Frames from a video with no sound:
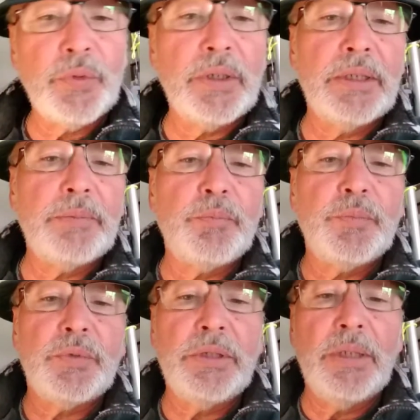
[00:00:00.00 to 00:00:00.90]
going to
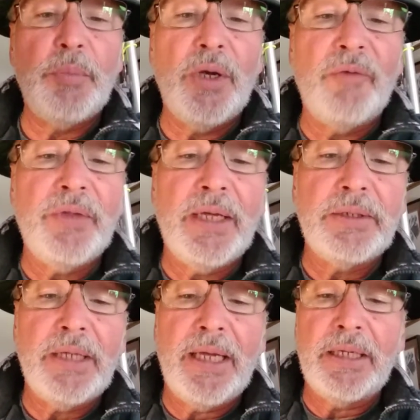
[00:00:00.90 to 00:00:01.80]
nip off that
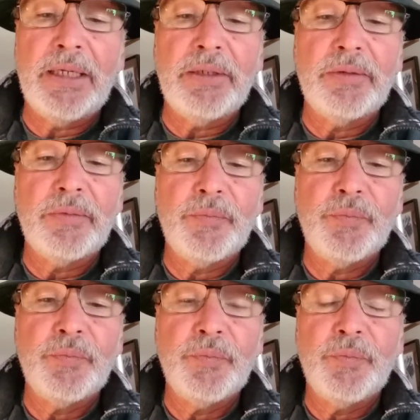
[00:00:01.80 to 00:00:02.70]
tag end
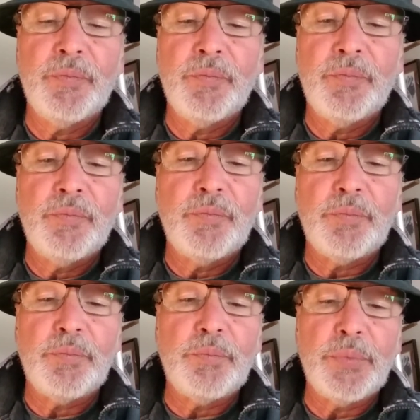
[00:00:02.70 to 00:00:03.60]

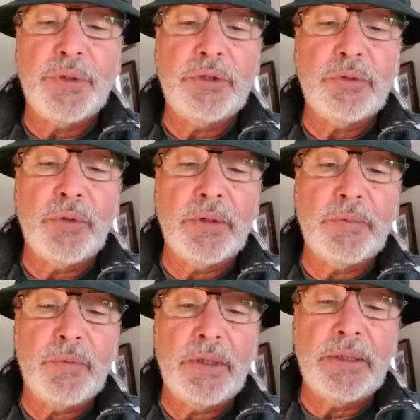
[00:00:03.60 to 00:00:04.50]
pretty short.
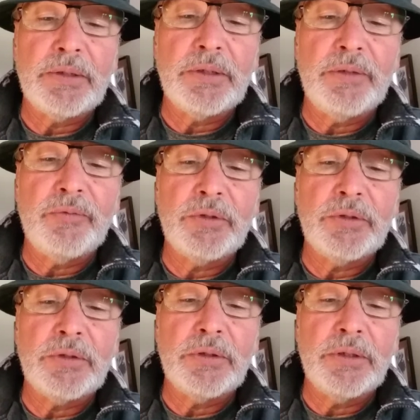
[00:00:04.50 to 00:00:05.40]
I like to leave just
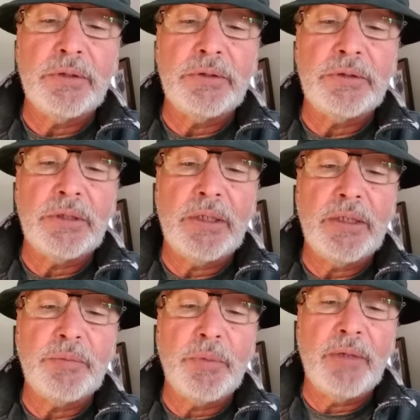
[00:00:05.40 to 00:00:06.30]
a little just in case,
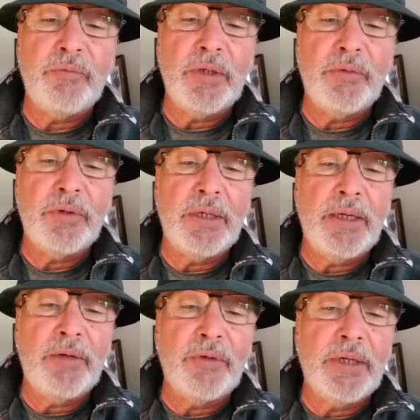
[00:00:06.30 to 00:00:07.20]
but I've never
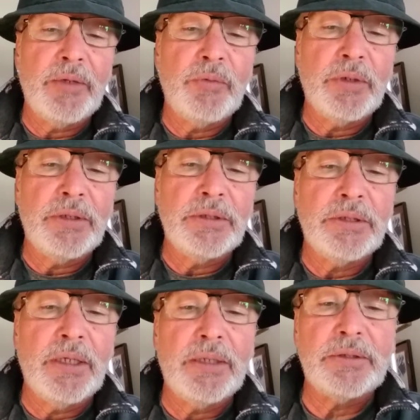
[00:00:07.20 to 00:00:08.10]
ever had one of these
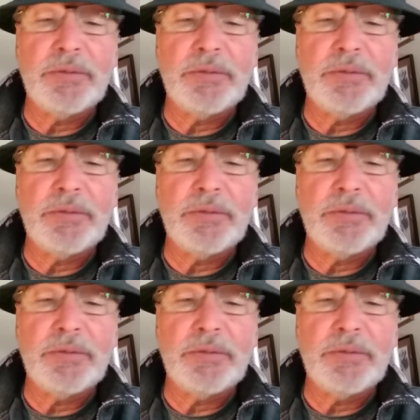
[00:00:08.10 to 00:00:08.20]
knots